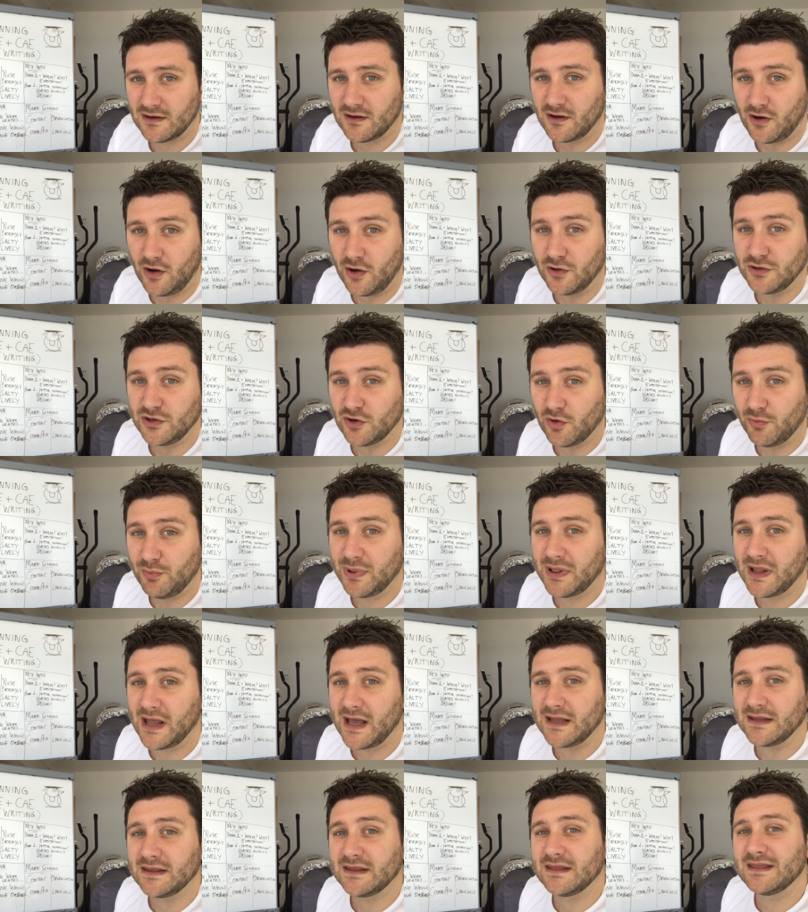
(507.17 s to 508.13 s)
on your
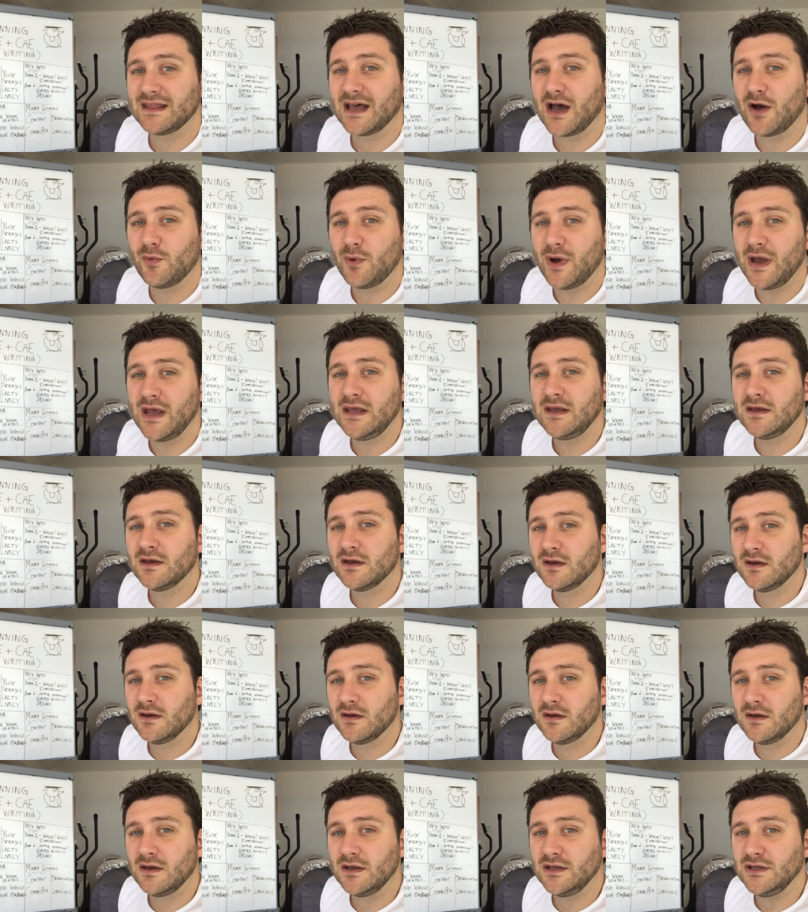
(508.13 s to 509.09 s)
plan. That way
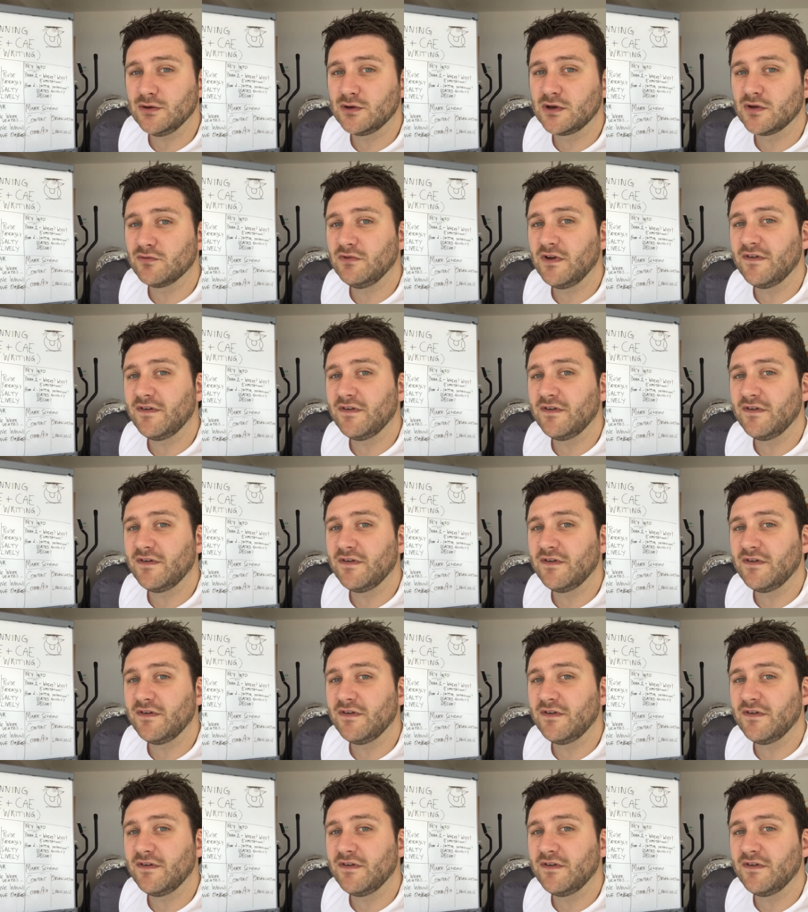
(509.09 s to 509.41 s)
you can